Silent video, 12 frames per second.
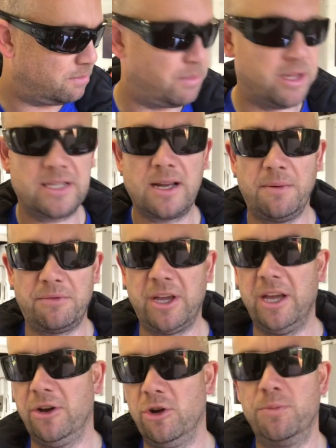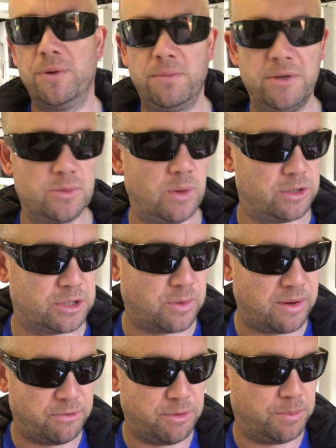By the time I've geared up, it'll be as well just
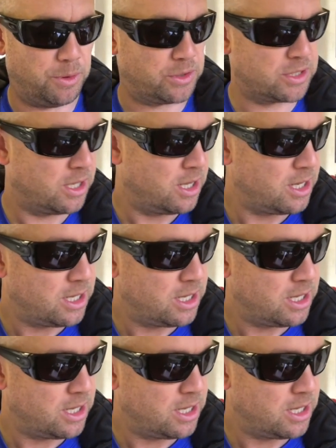waiting for the bus.